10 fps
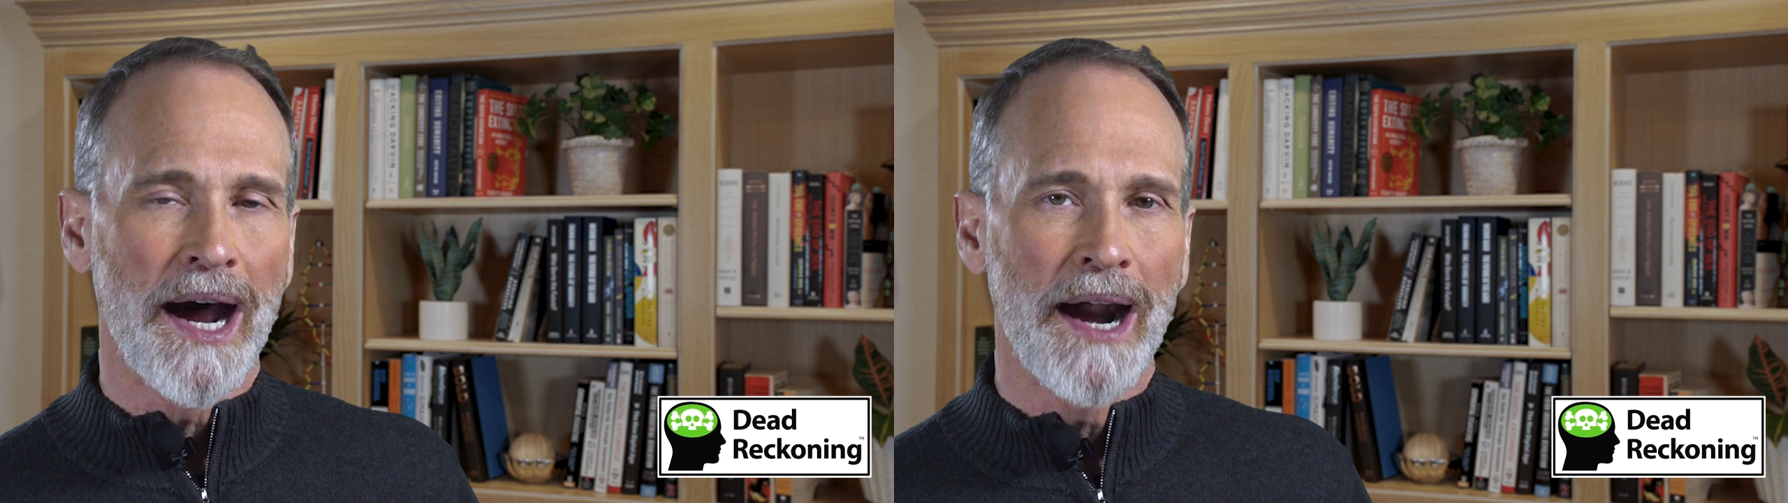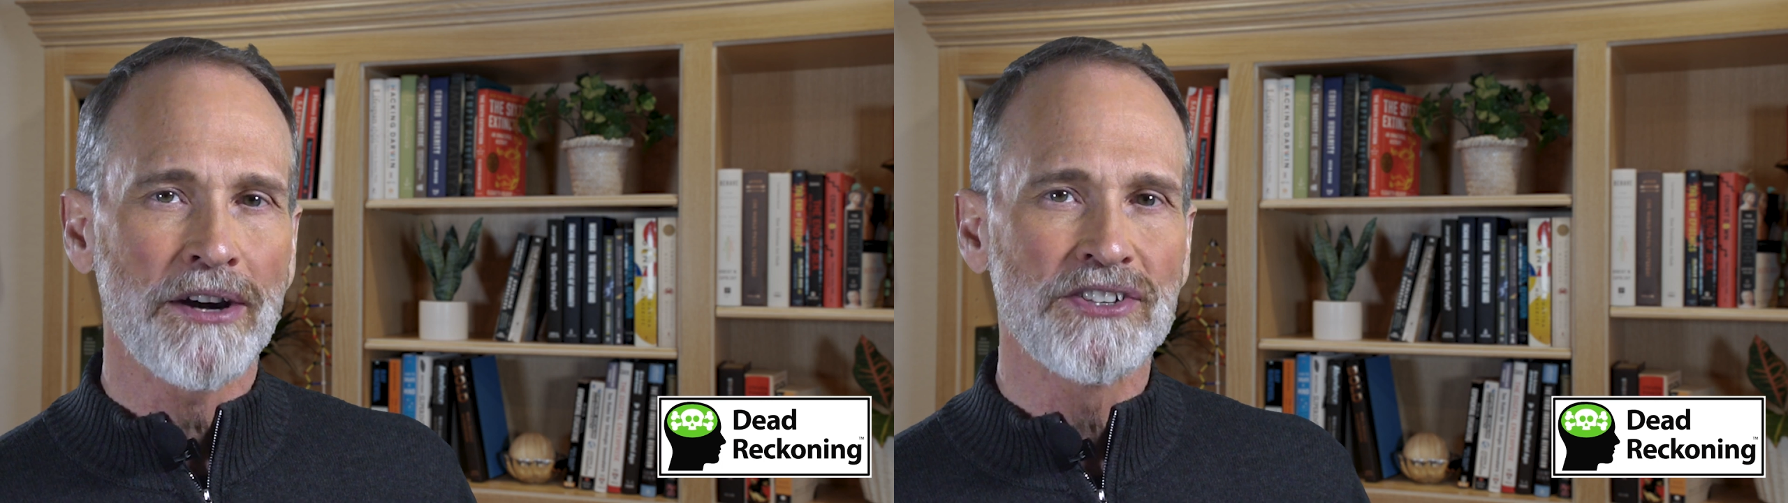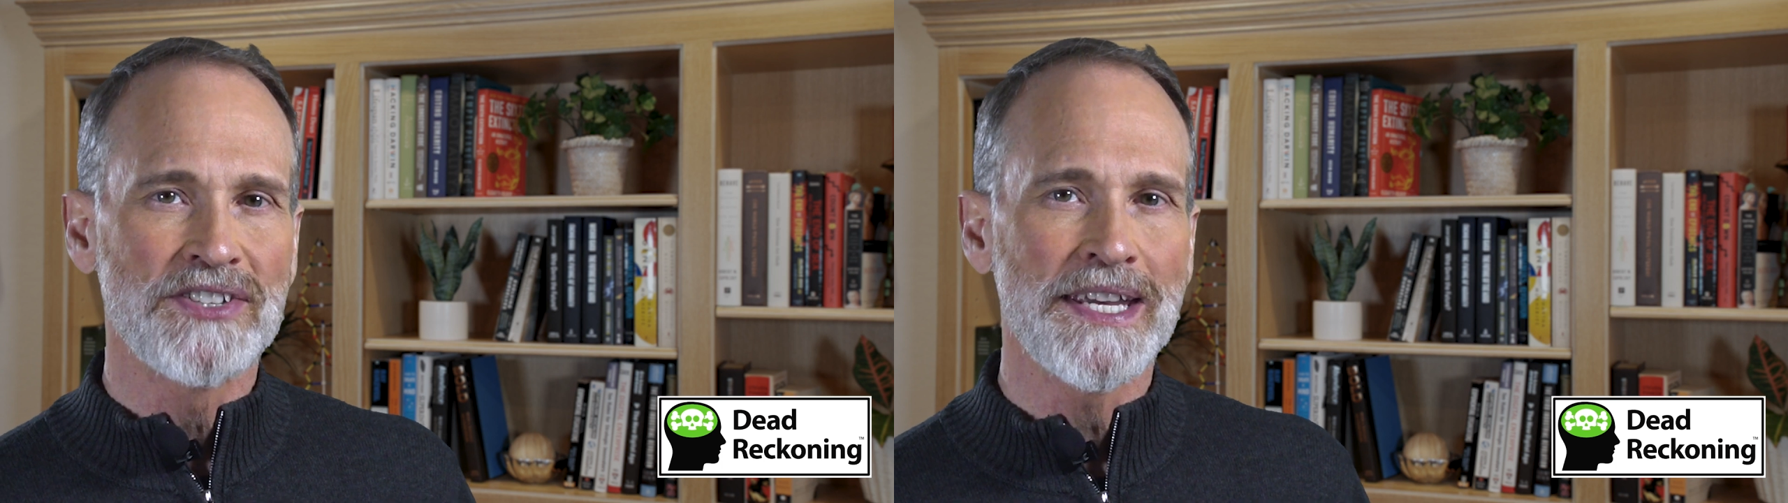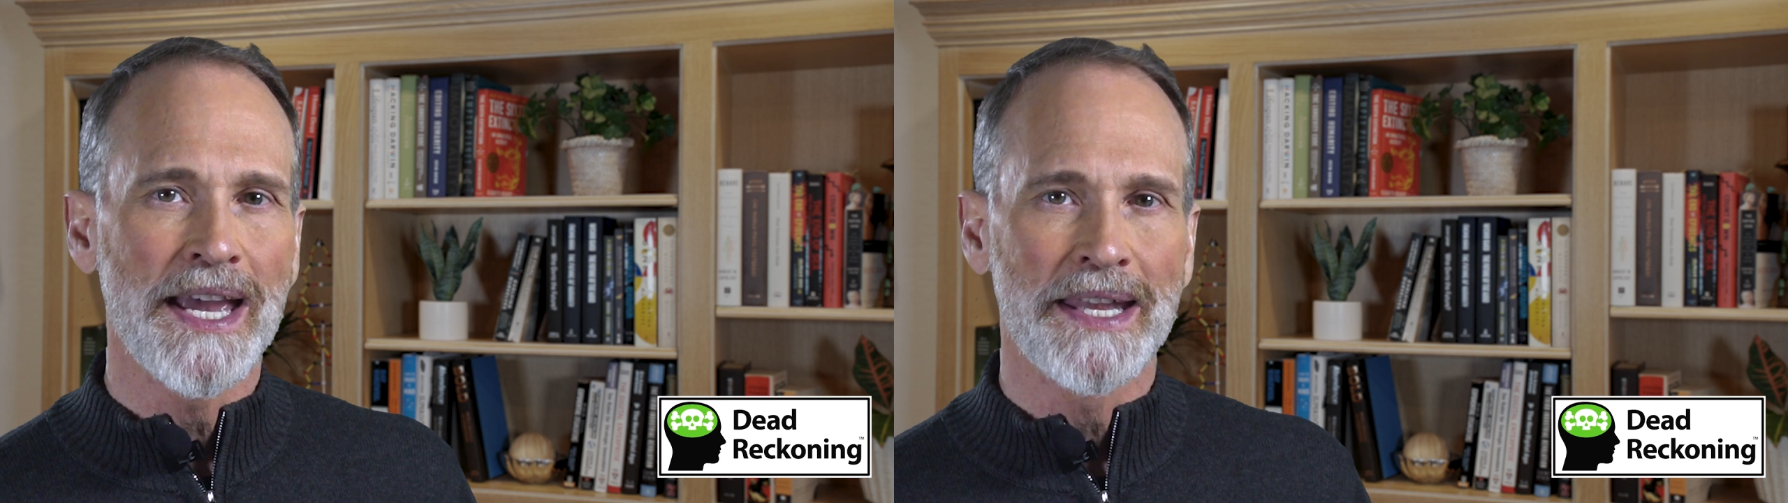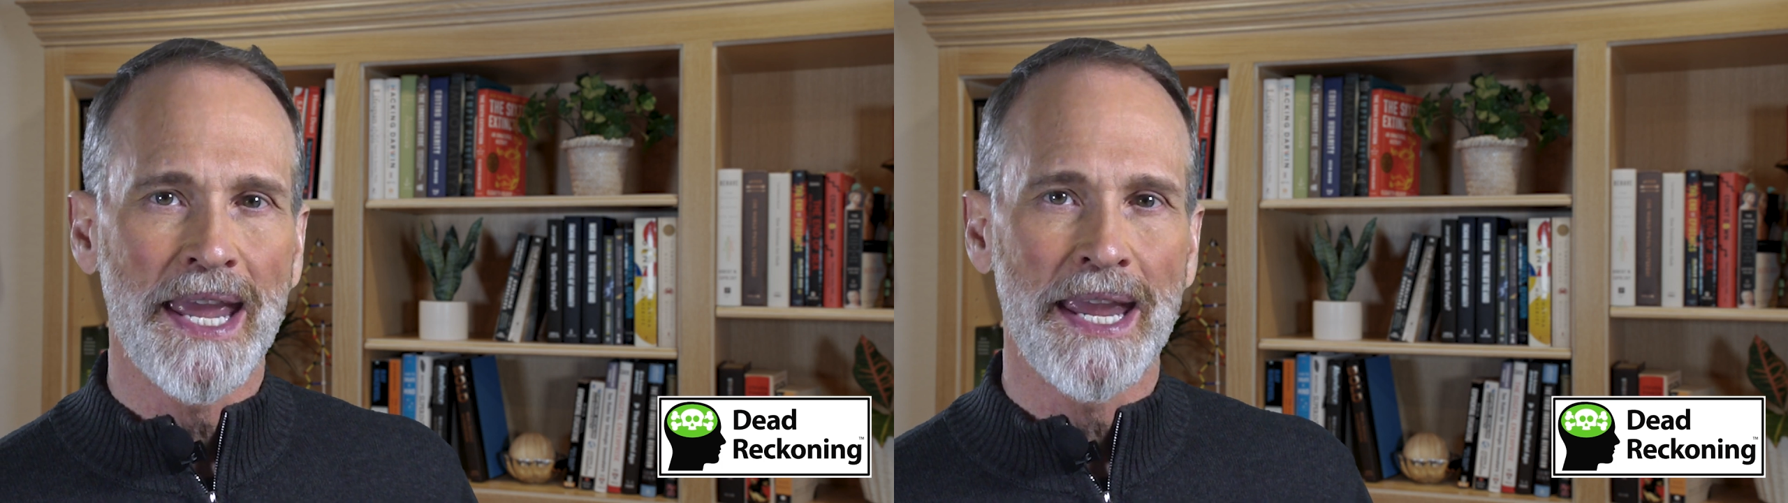our
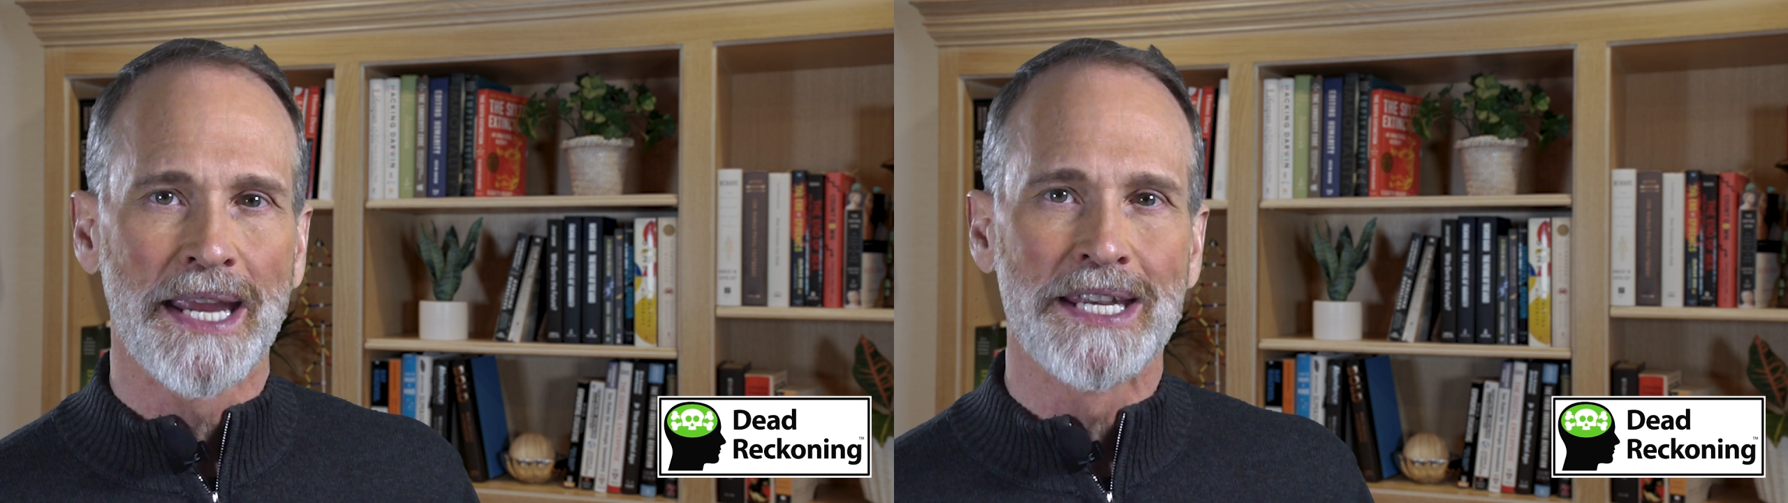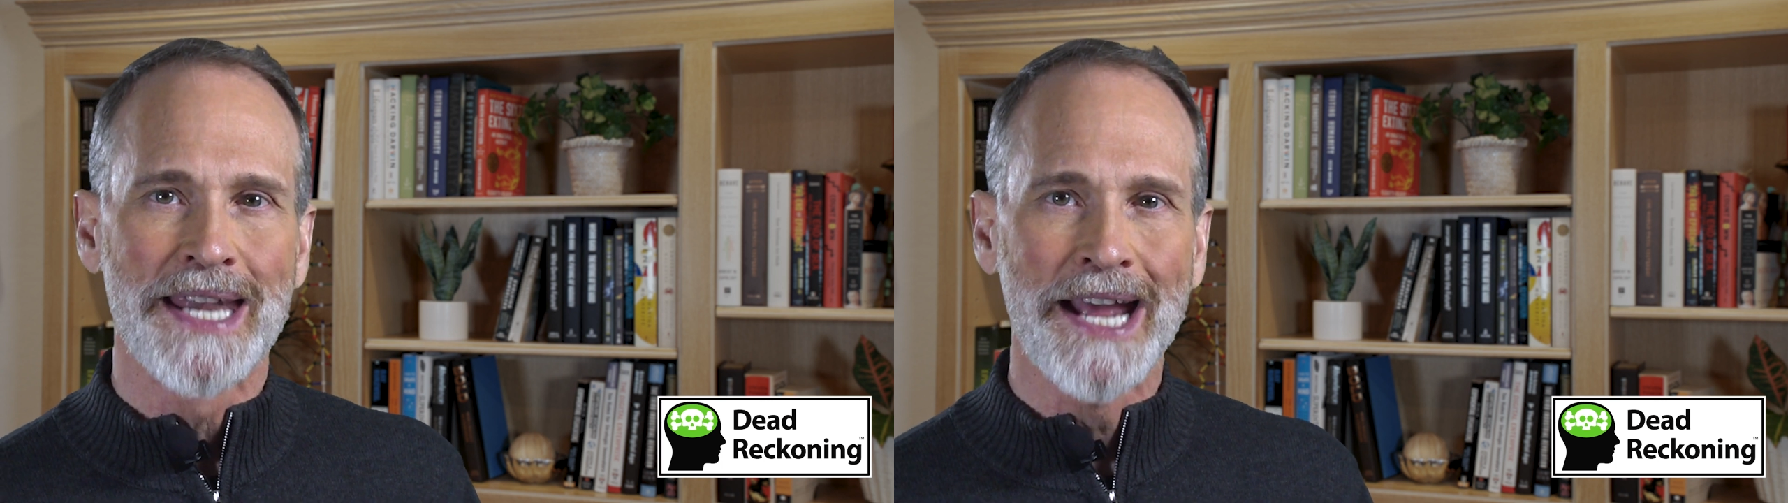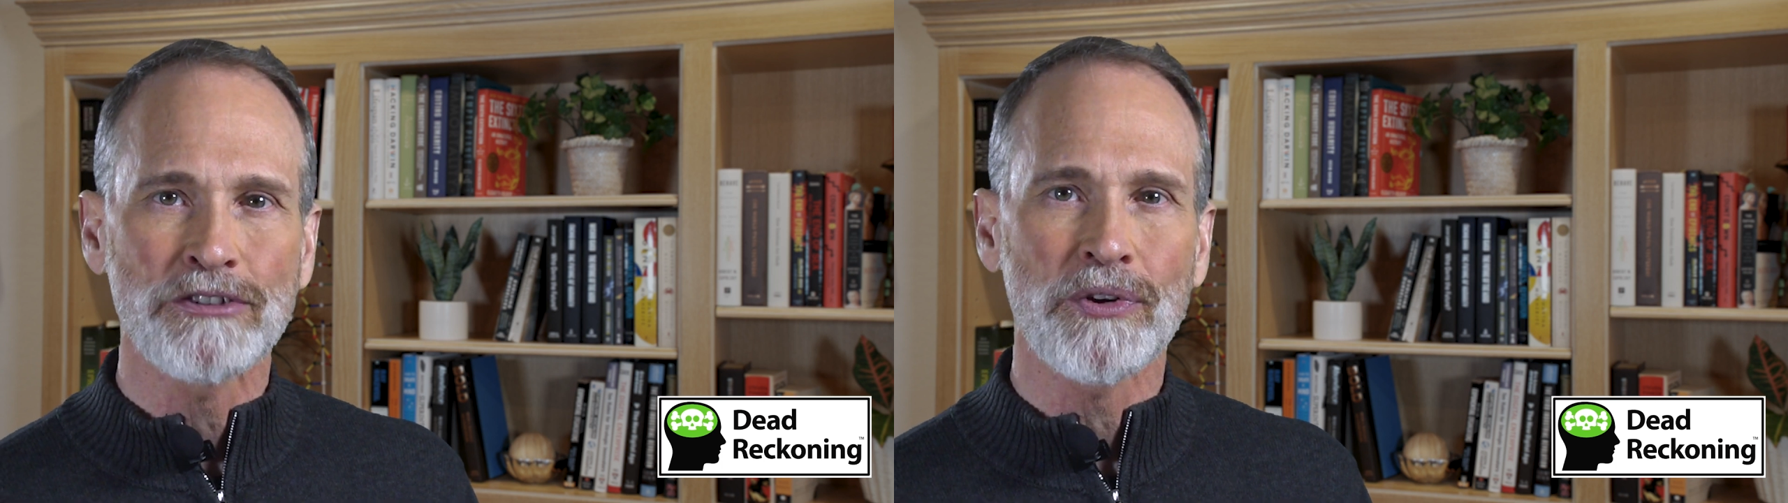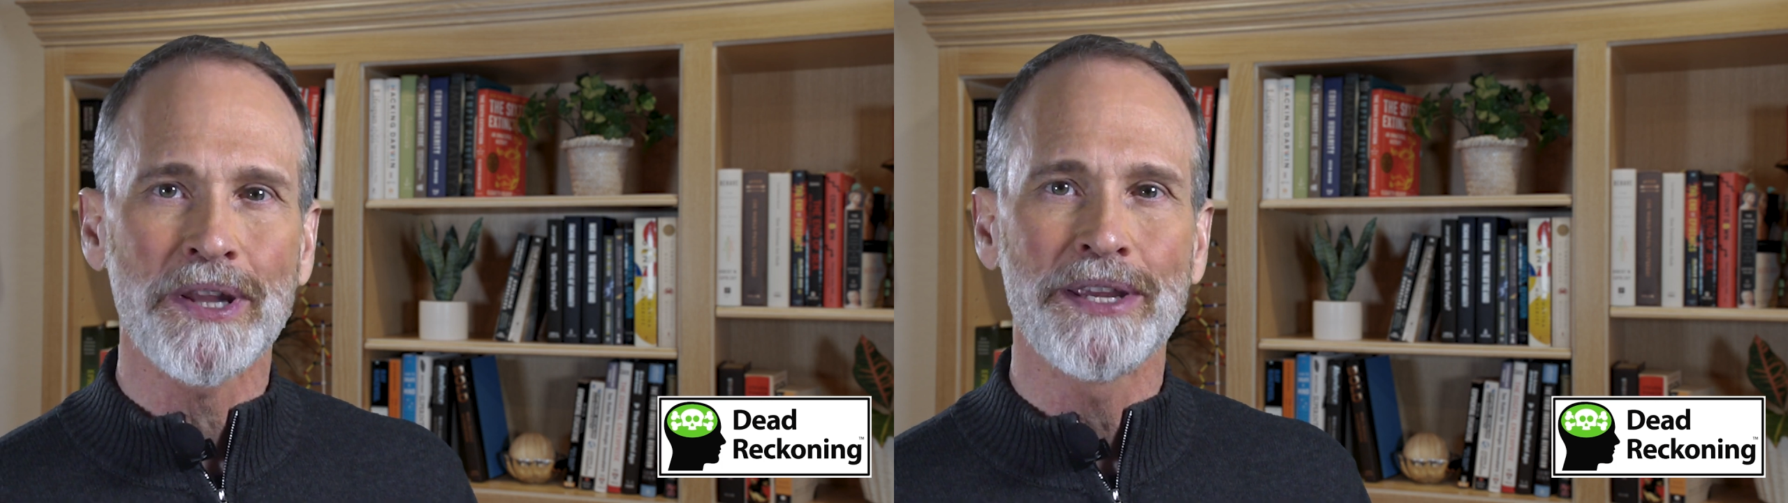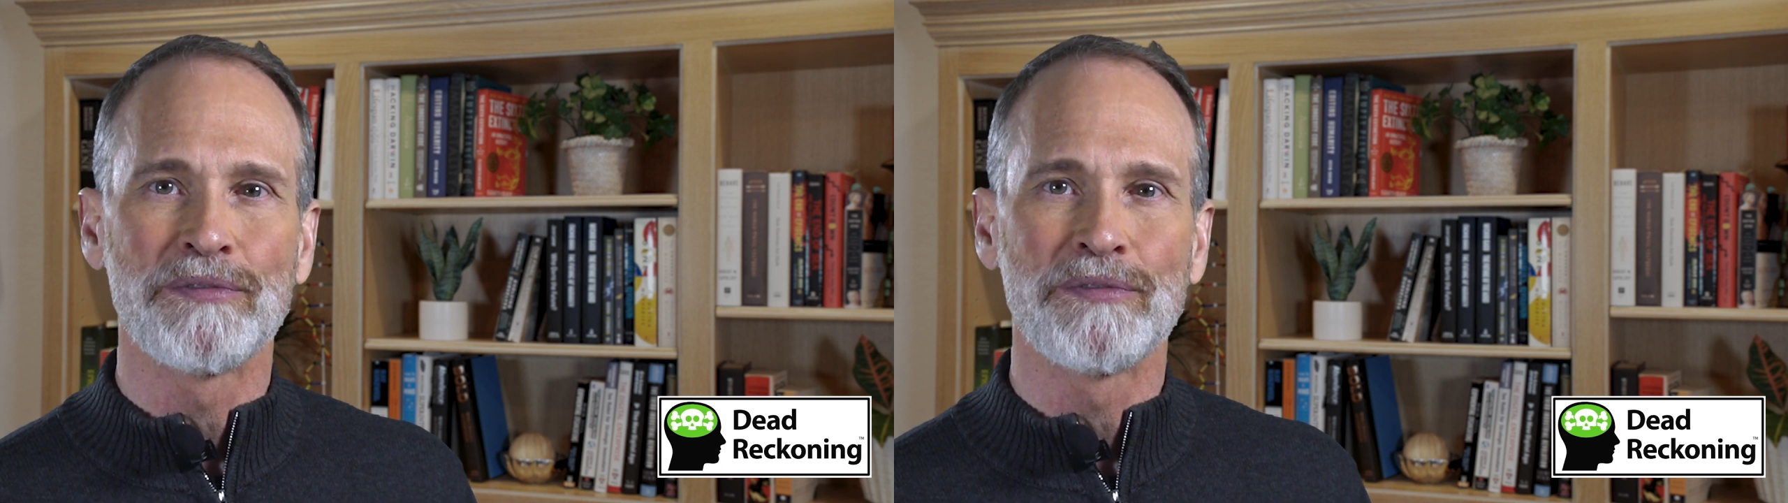DNA naturally